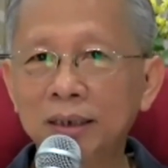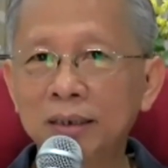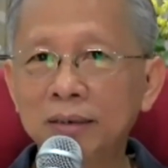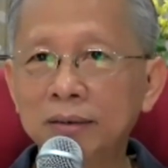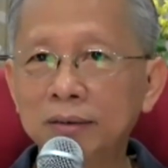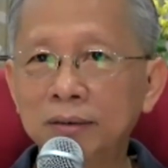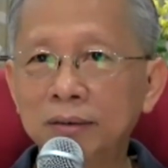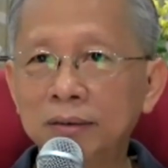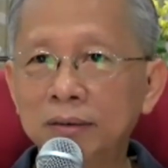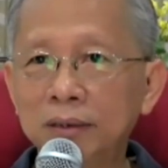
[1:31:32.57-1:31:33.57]

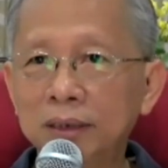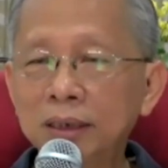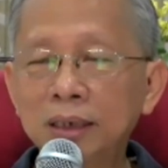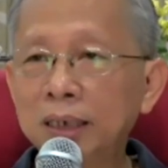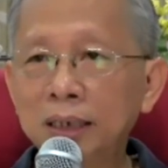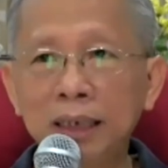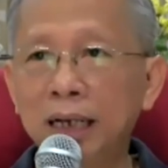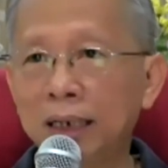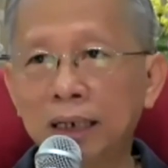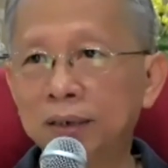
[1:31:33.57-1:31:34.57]
So certain thing
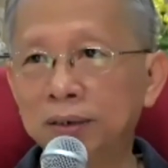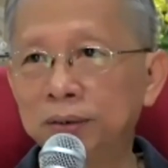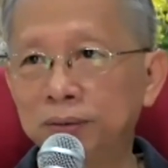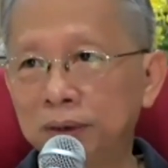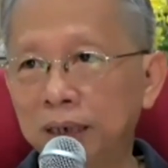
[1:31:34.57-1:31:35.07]
I cannot do.